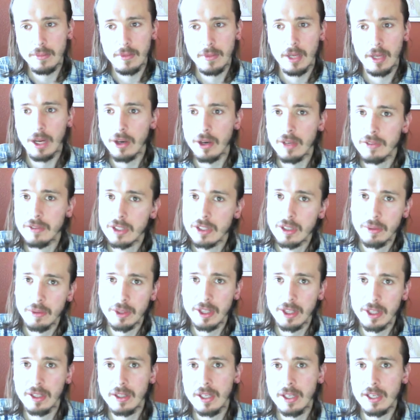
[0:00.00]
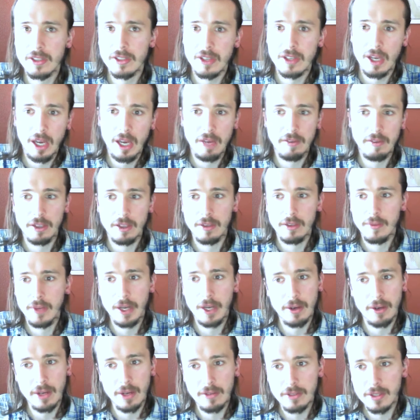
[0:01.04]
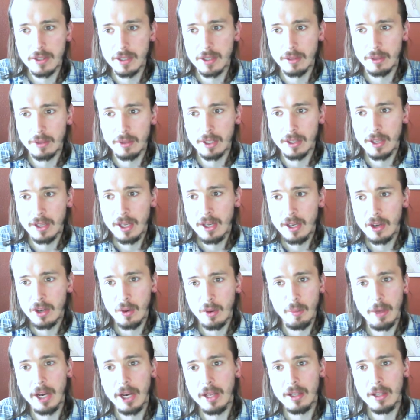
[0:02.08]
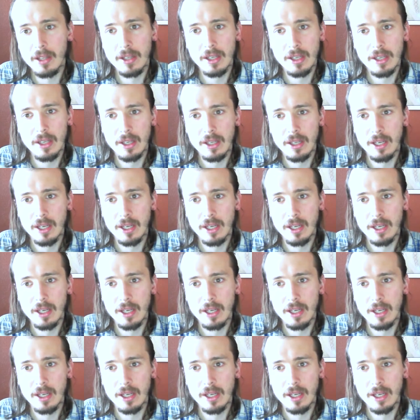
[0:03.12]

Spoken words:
I don't have to deal with anything else. Ava. I don't have to deal with compiling.